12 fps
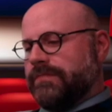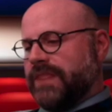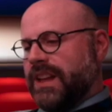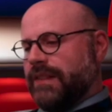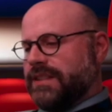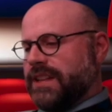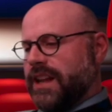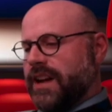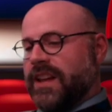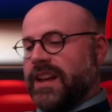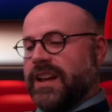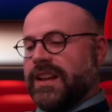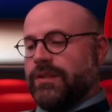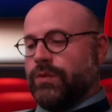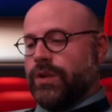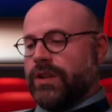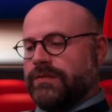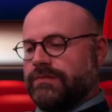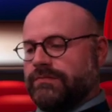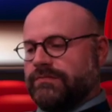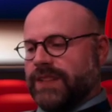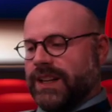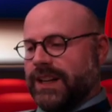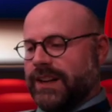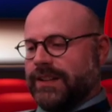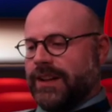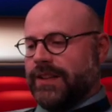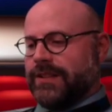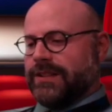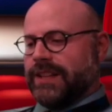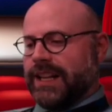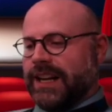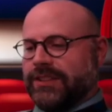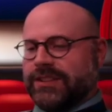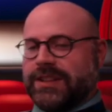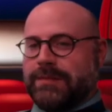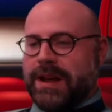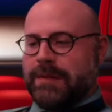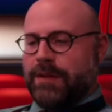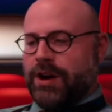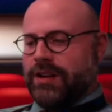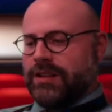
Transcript: Every Saturday, I ate one, and then another, and then I looked at Mamaw.